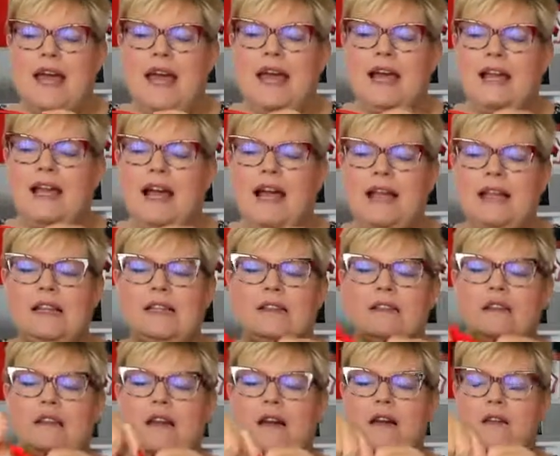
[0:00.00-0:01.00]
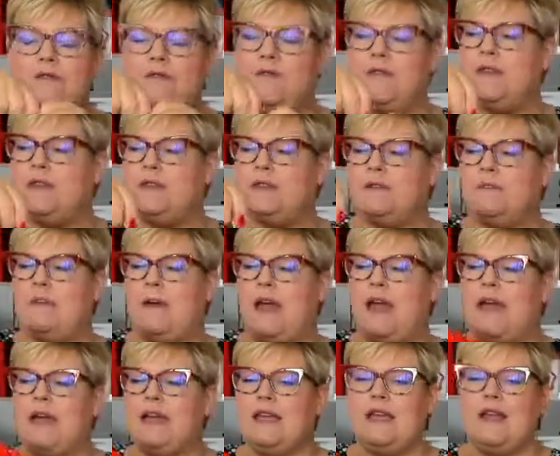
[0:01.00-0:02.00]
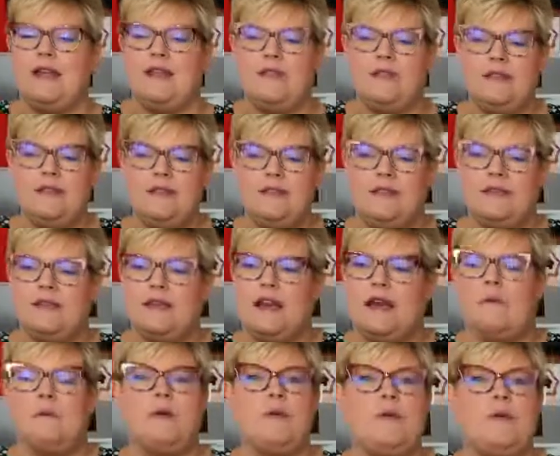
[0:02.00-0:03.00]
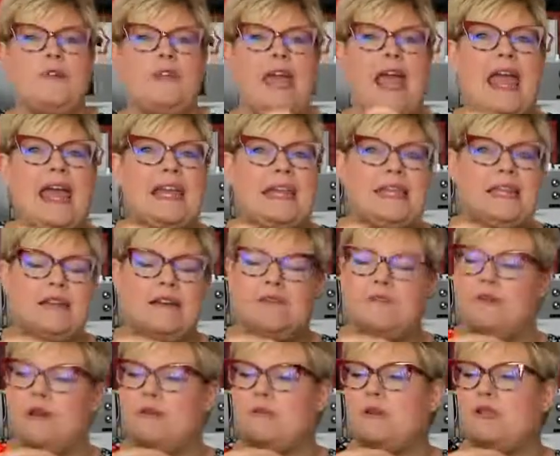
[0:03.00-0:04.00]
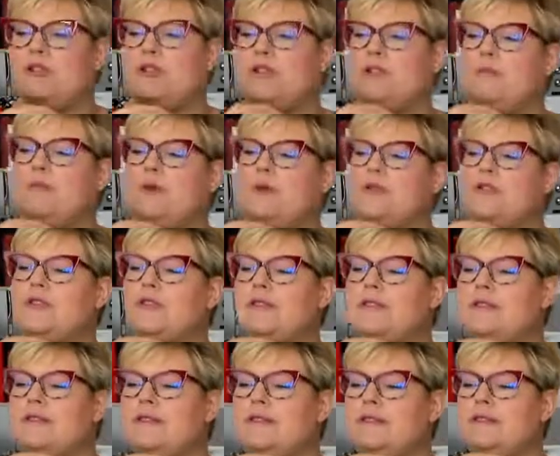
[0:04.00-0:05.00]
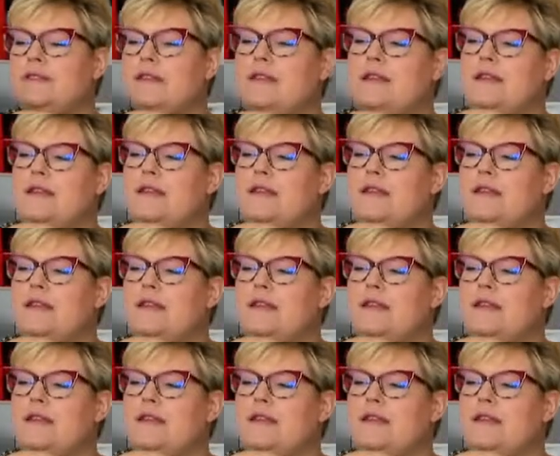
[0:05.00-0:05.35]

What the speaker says: And I love this bag, and this is coming with any of our machine purchases.